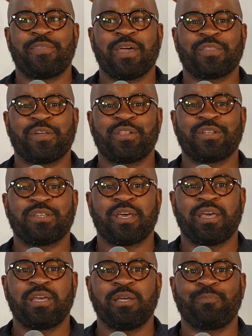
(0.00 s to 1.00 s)
I think at the end of the
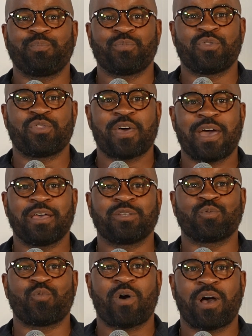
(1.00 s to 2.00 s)
day,
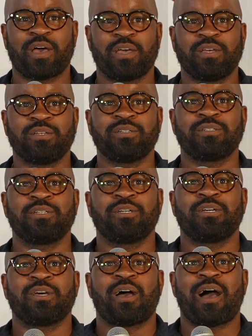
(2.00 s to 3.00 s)
that is why
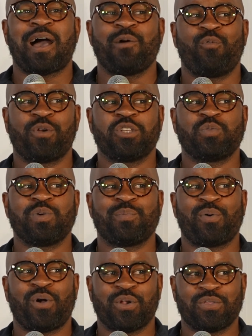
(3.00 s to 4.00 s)
I wanted to be
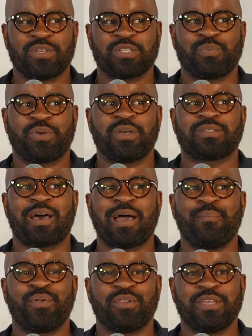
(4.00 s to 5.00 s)
a part of this because
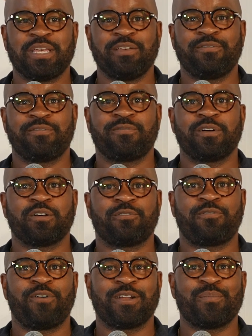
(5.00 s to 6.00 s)
I believe
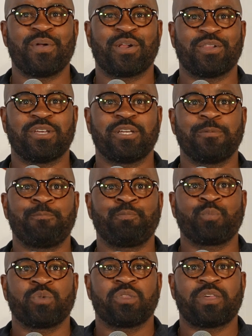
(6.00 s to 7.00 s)
fundamentally
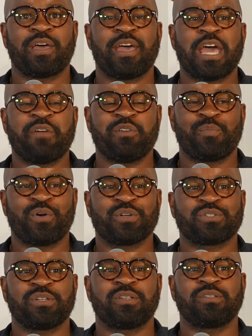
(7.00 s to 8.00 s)
that every
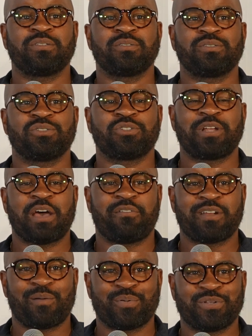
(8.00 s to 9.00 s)
person should have
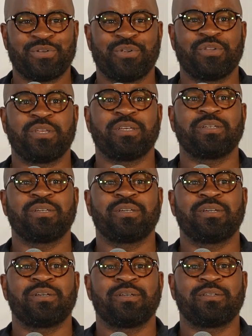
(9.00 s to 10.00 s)
an opportunity
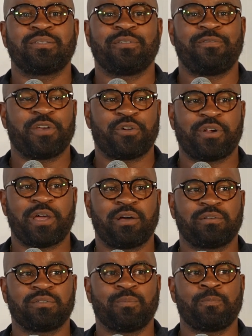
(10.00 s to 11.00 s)
to figure it
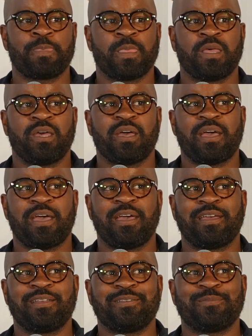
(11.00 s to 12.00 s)
out.
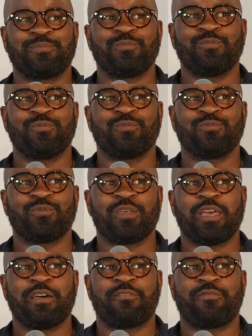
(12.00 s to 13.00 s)
And
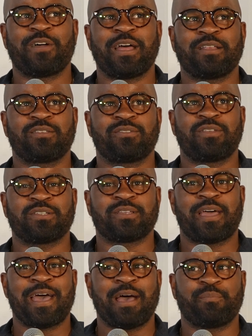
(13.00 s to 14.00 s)
if that
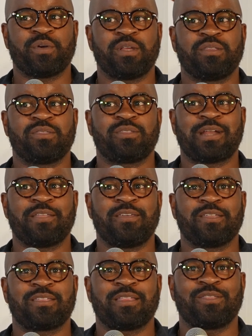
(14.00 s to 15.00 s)
doesn't happen, then I
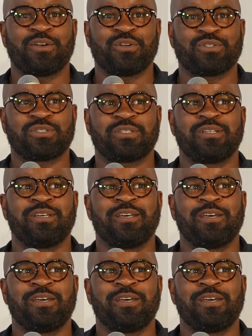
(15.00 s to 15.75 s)
think that there's